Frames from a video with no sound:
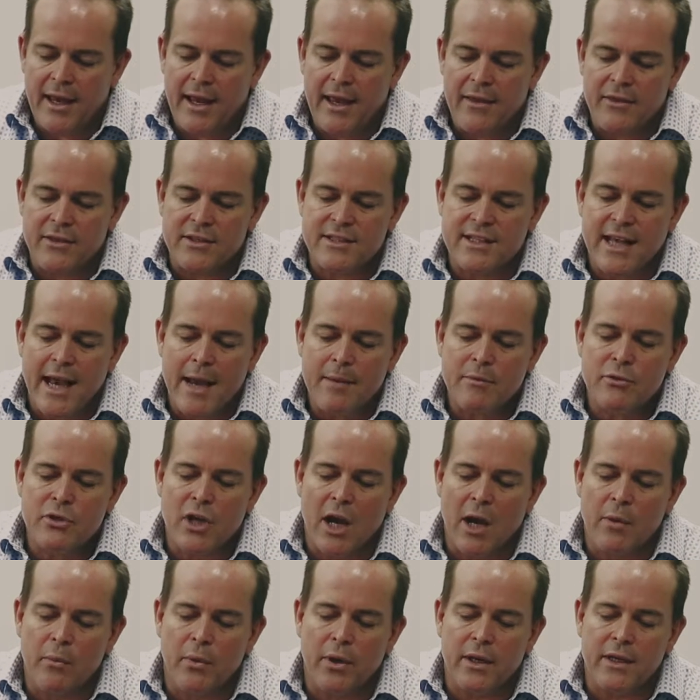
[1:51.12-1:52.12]
At the same
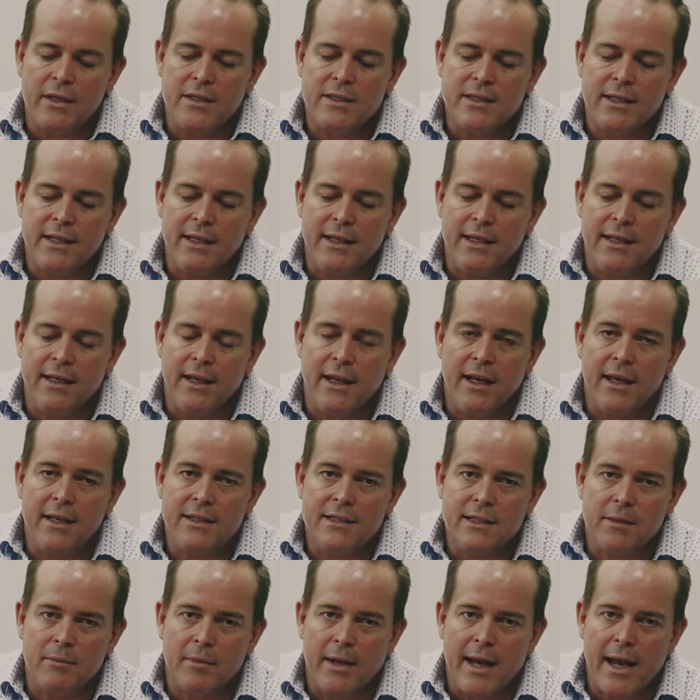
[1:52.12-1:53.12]
time, we can see
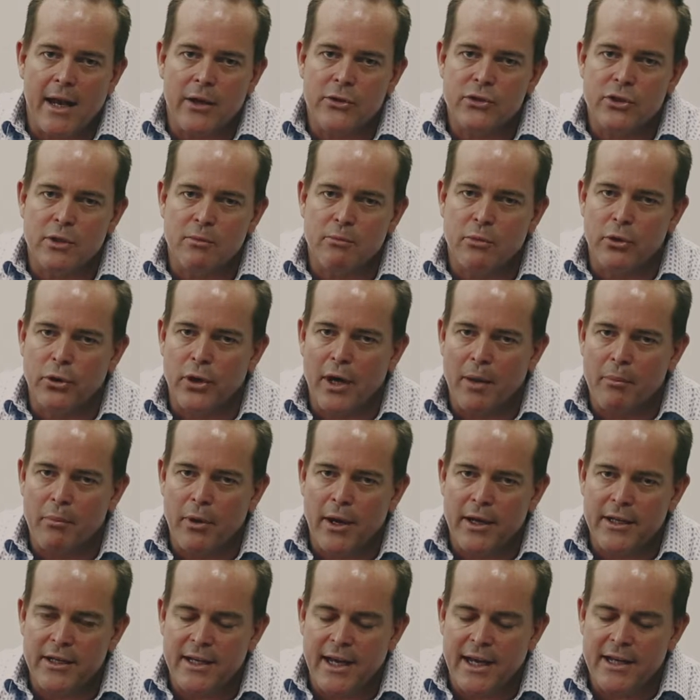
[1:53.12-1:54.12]
some calcium build up
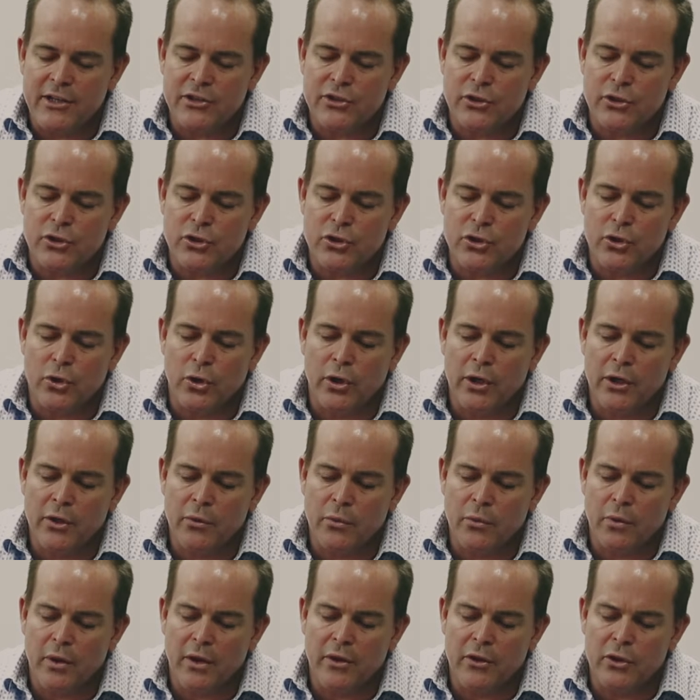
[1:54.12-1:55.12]
around the edge of the joint,
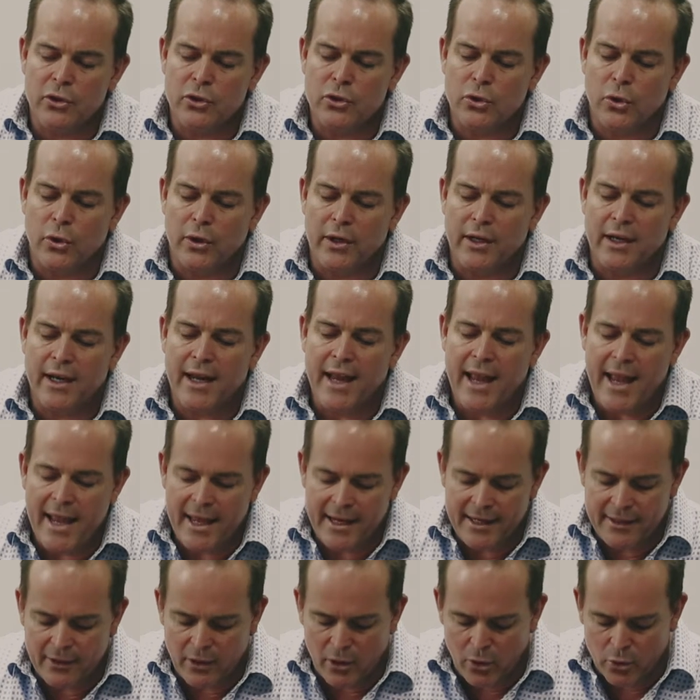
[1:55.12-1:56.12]
and the joint
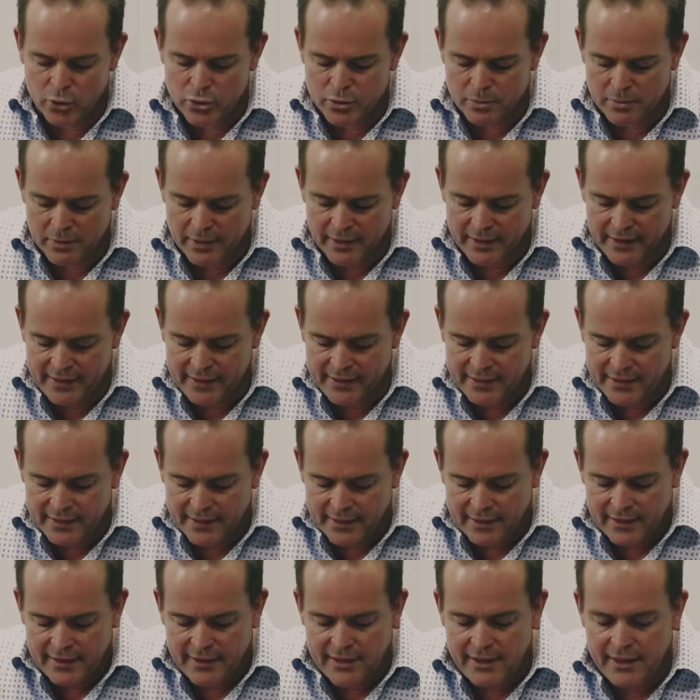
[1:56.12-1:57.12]
can ultimately,
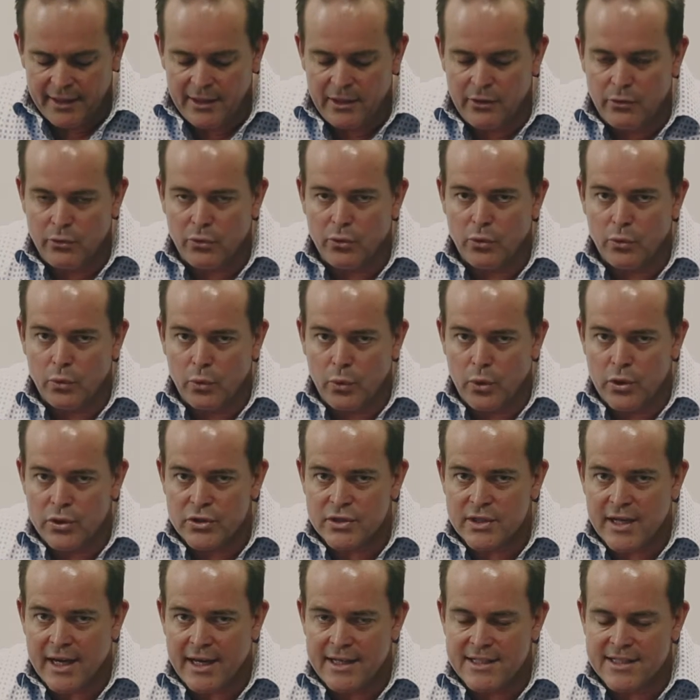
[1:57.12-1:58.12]
in
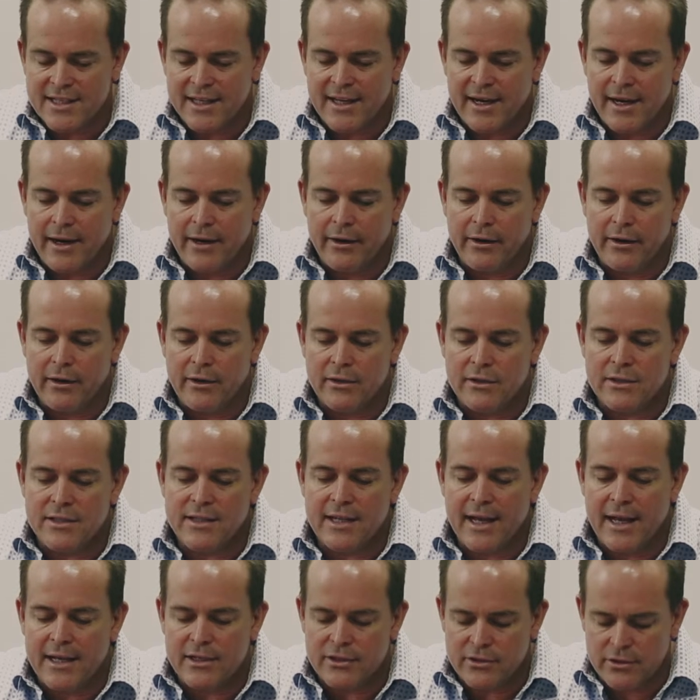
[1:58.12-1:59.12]
worst case scenarios,
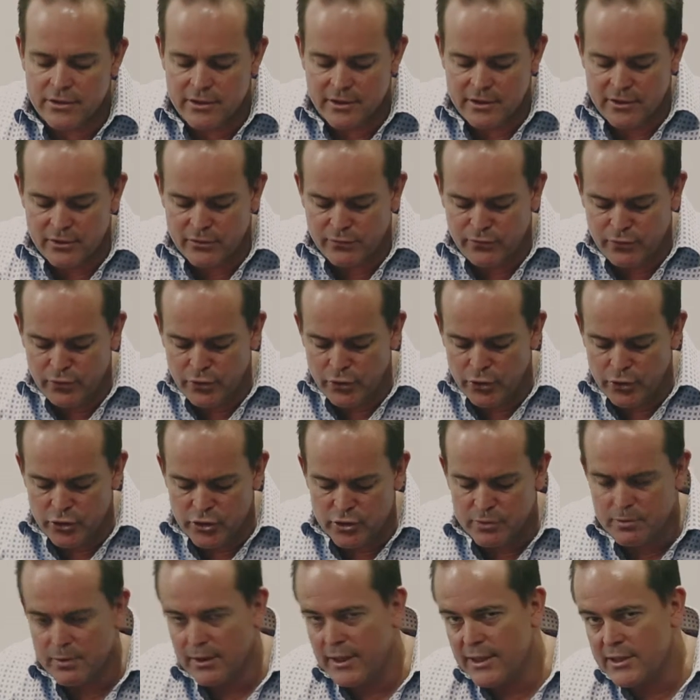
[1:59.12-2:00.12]
start to
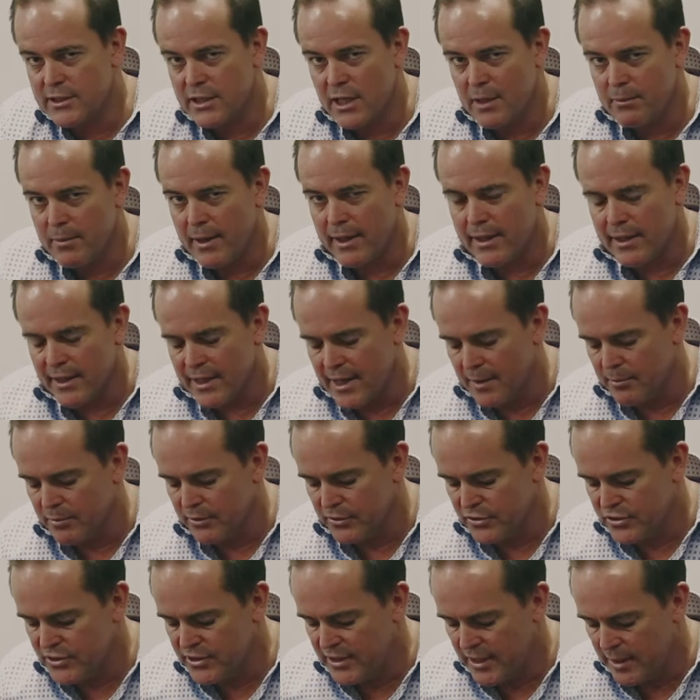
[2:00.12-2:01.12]
fuse. But let's go back a
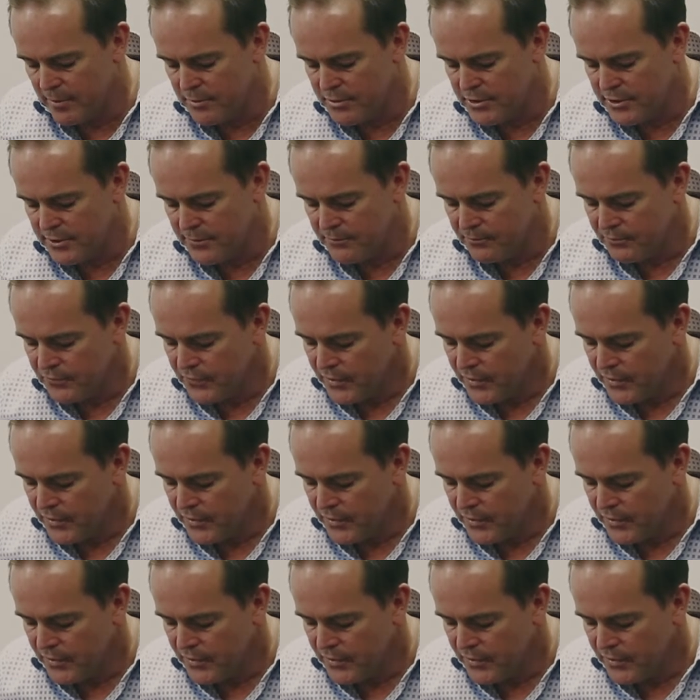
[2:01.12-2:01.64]
couple of steps.